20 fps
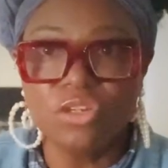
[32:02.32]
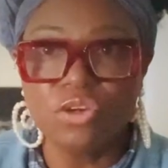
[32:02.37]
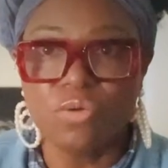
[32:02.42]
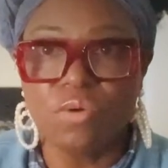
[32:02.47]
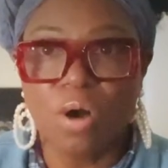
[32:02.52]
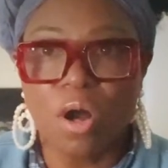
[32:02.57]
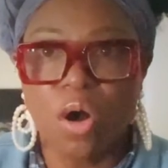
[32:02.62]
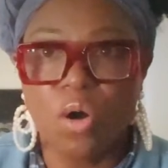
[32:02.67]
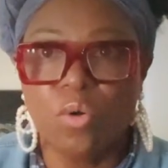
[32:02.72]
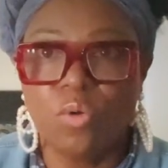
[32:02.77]

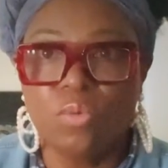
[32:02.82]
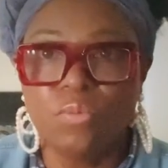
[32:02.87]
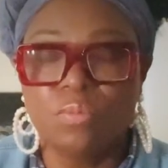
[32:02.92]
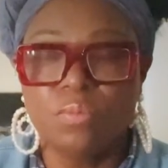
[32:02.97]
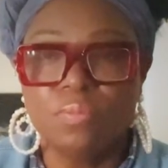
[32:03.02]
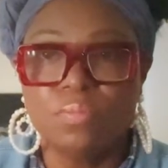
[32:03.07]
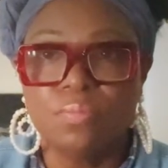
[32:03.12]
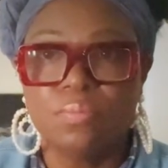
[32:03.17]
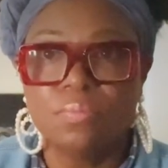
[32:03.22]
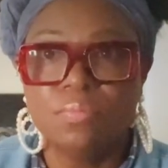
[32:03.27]
your home.
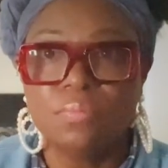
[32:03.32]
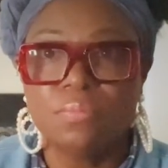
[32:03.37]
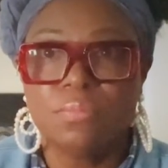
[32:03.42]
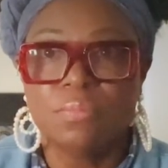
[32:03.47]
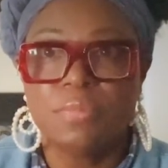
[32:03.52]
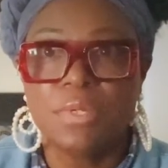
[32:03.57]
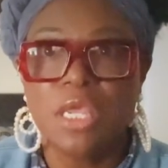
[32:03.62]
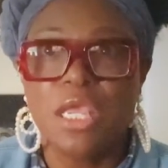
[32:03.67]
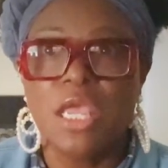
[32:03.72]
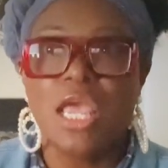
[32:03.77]

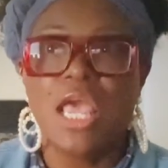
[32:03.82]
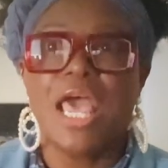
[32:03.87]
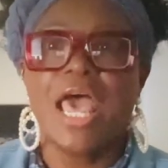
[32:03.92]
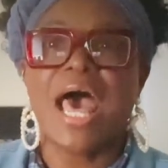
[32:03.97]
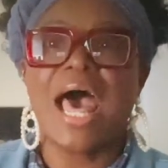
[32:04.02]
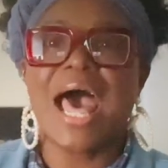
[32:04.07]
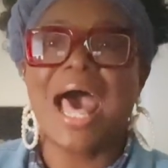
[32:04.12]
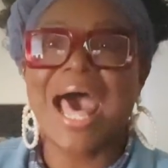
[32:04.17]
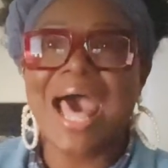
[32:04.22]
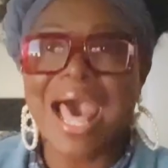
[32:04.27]

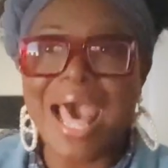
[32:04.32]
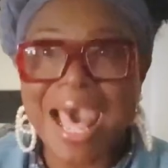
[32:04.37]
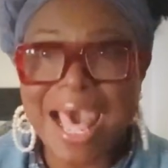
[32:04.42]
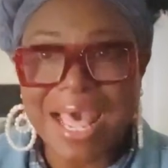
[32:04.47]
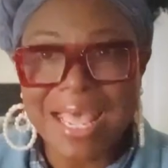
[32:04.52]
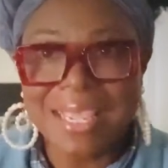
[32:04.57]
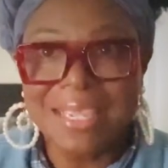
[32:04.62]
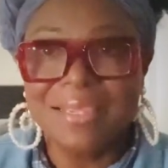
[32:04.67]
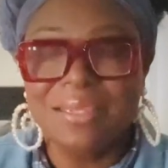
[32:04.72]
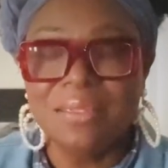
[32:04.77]

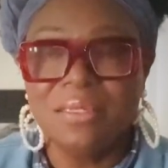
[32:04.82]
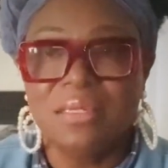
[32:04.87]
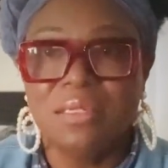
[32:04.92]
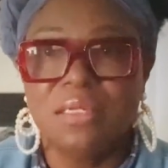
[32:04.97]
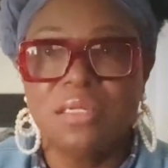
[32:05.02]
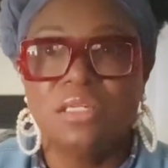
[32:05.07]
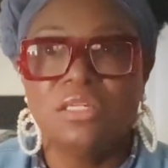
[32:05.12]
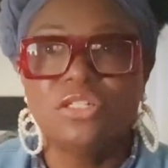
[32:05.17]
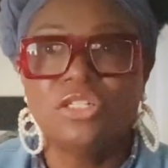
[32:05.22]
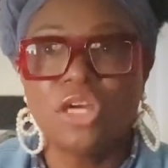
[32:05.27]
I
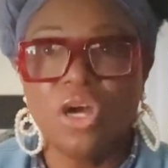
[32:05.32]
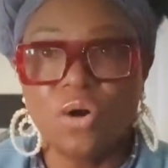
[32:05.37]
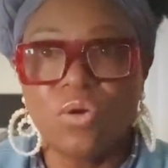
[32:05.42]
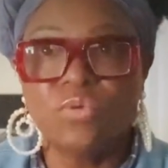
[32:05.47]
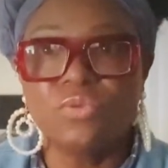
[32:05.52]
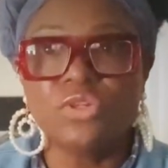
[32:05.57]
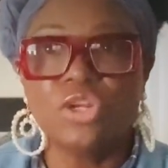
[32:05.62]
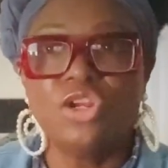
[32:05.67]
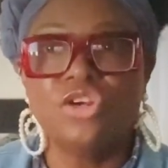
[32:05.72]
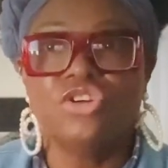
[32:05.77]

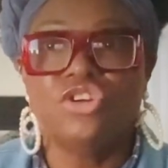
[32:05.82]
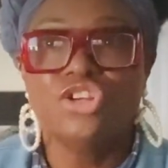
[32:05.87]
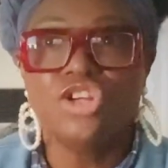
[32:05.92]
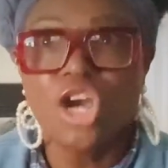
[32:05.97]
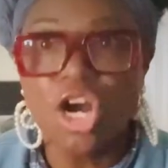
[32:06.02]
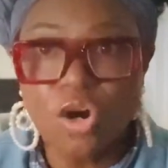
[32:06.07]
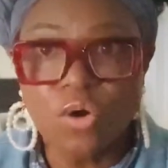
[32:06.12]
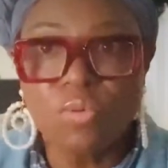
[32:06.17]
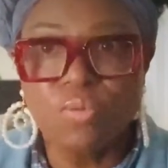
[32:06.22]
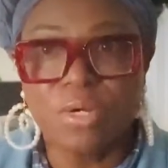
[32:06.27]
don't
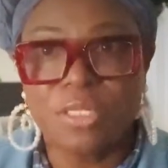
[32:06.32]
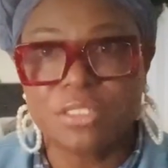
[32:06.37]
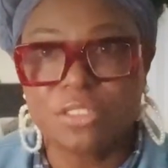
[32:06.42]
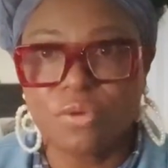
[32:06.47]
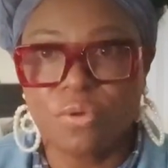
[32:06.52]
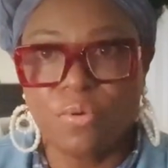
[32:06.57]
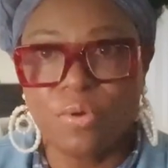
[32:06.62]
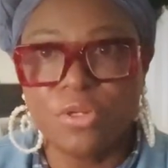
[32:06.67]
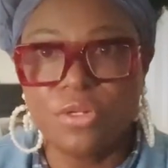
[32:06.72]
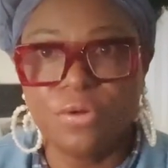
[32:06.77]
know what's
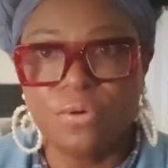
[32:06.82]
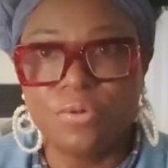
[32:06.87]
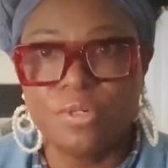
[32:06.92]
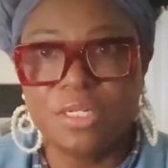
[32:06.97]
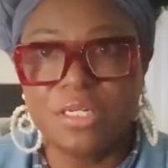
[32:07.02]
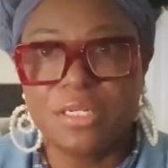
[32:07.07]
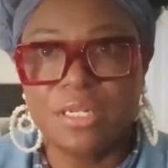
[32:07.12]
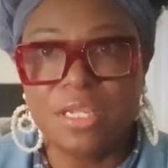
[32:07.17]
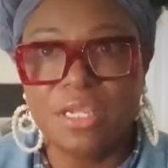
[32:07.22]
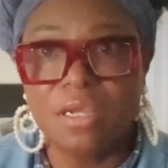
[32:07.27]
going on
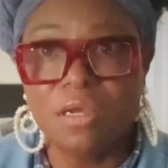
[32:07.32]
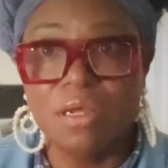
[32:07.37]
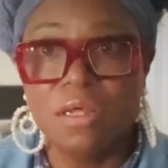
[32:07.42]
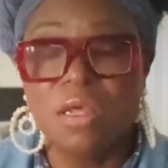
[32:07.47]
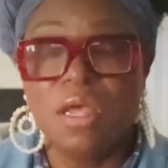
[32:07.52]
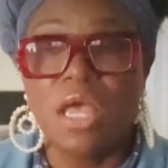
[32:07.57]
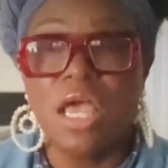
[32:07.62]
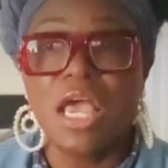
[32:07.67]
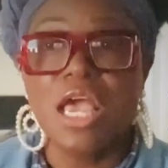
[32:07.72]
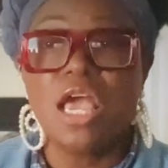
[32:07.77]
in there.
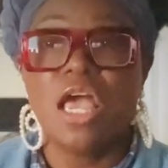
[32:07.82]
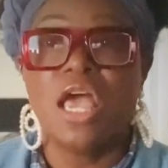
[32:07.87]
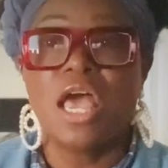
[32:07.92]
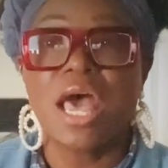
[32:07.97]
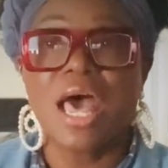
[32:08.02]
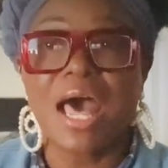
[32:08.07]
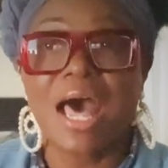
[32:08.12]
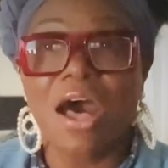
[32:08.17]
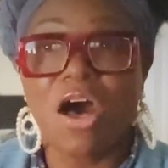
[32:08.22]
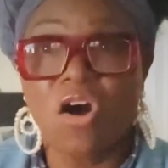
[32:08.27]

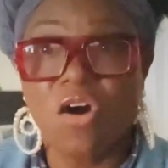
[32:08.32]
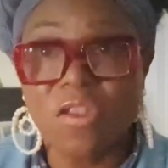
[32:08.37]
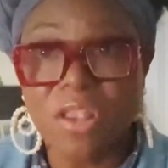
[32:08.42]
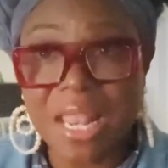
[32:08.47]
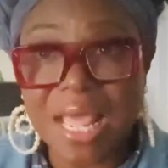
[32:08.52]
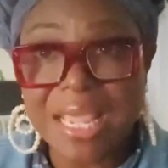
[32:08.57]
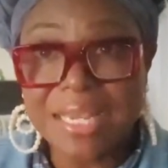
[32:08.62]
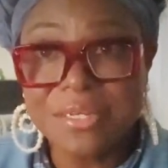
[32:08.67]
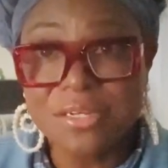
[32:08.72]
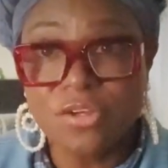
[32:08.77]
All
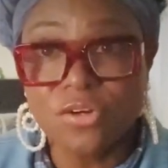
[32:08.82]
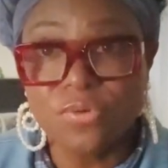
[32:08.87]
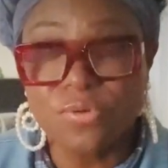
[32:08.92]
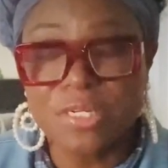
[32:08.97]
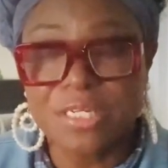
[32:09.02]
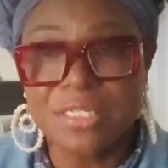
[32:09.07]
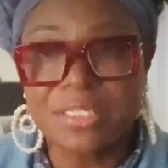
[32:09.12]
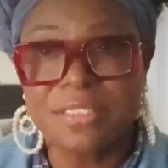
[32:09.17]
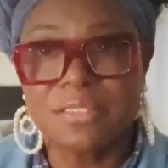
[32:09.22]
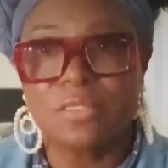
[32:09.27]
I know
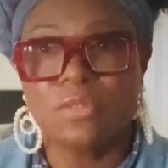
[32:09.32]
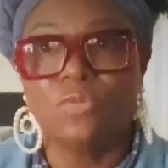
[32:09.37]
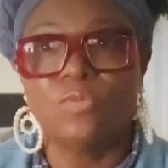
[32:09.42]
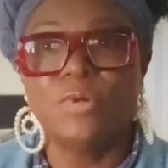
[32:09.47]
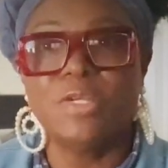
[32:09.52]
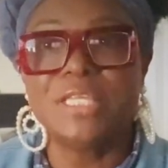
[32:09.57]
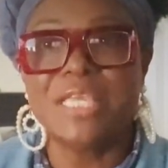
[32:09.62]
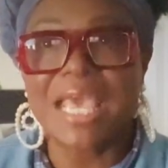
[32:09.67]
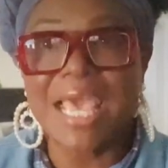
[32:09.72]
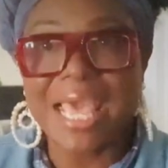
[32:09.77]
is
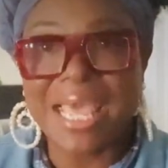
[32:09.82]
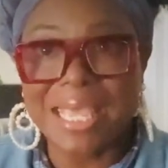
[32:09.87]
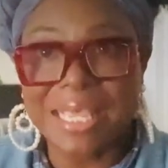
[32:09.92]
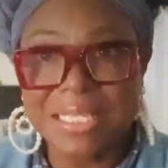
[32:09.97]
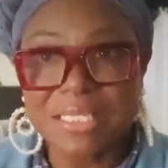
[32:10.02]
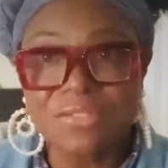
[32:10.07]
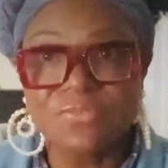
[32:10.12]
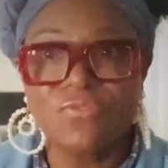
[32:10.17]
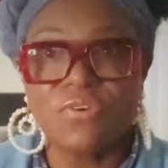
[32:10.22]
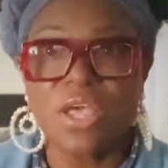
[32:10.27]
when you
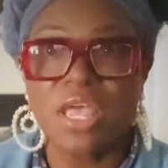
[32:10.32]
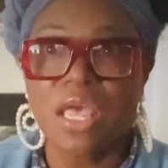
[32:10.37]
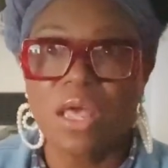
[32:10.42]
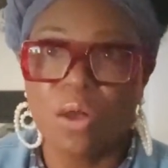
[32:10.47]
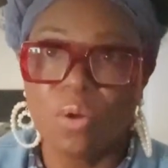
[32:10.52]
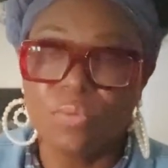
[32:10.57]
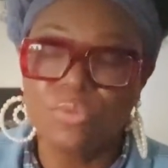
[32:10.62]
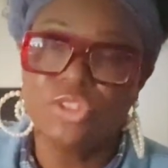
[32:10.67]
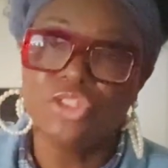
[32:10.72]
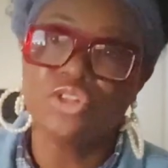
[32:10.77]
ask for
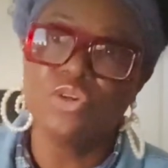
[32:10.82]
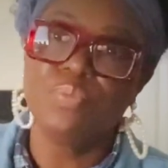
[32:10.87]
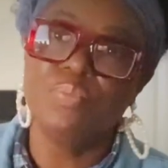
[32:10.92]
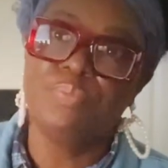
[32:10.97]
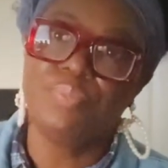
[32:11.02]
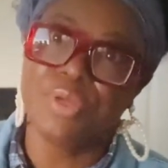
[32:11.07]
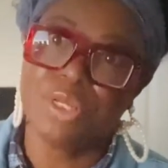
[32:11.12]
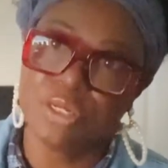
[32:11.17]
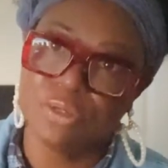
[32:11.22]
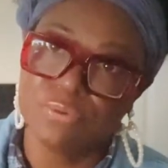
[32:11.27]
help with your
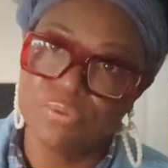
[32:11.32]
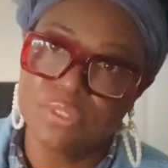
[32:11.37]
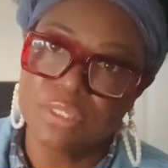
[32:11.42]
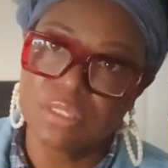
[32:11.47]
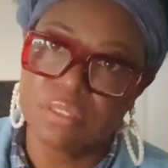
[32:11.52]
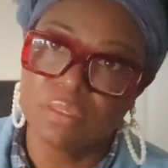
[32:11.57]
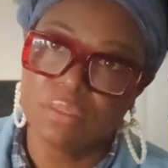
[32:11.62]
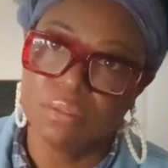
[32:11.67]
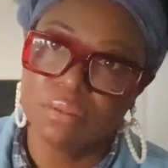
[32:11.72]
bills,